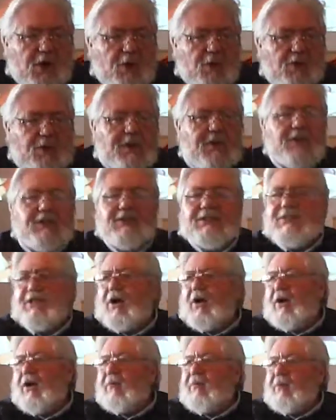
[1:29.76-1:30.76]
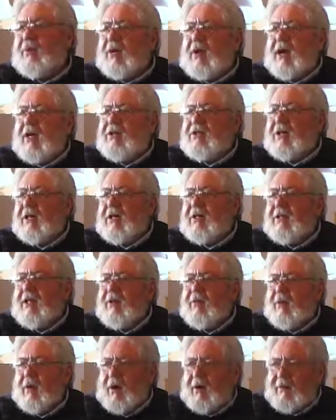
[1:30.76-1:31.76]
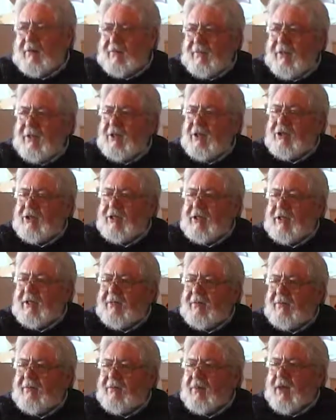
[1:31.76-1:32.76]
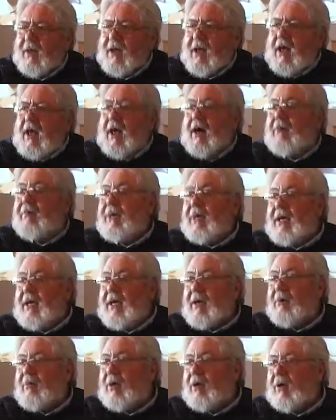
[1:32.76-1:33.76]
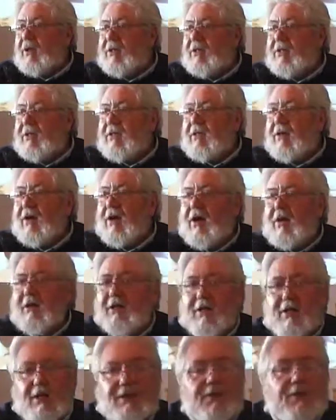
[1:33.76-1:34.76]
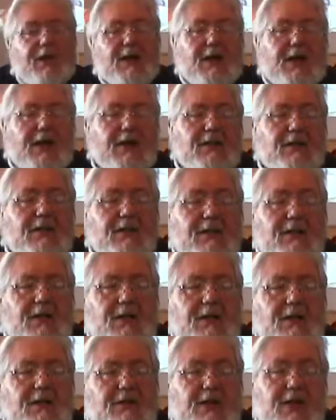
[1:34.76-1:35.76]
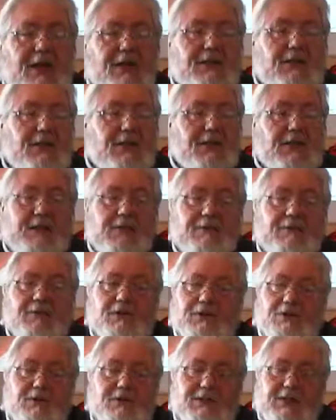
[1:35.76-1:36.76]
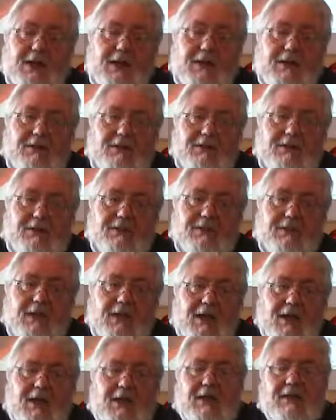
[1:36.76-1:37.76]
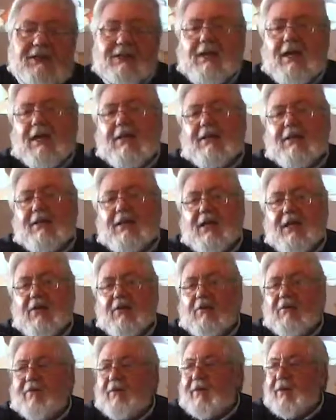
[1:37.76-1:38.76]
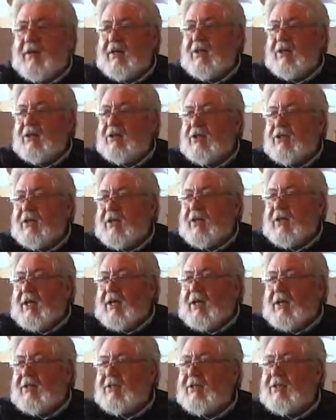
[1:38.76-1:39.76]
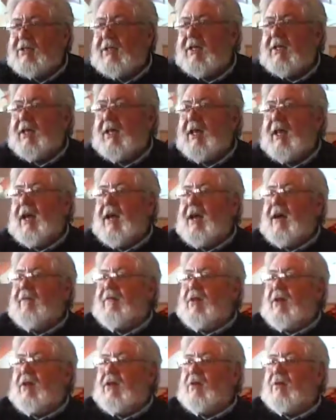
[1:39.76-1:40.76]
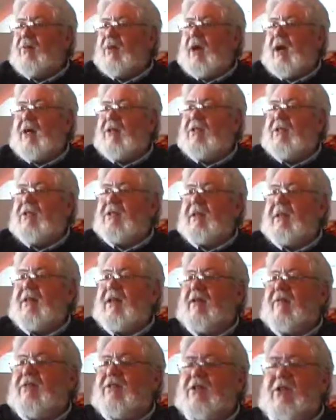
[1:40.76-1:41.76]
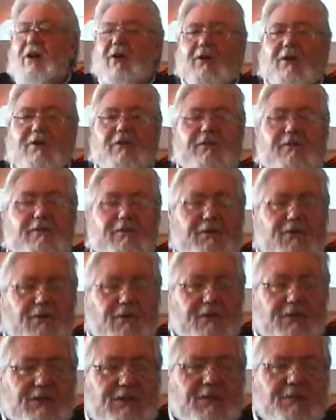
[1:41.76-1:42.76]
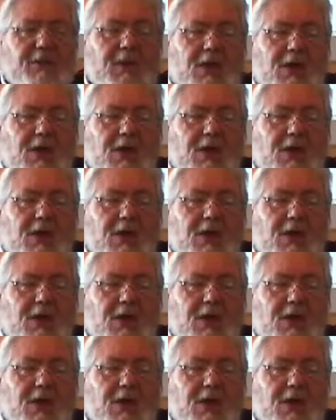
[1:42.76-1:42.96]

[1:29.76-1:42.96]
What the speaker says: When they start a project, they want to finish it. A P person, on the other hand, likes to leave loose ends. It's not that they don't finish, it's just that they have other projects that they've started first.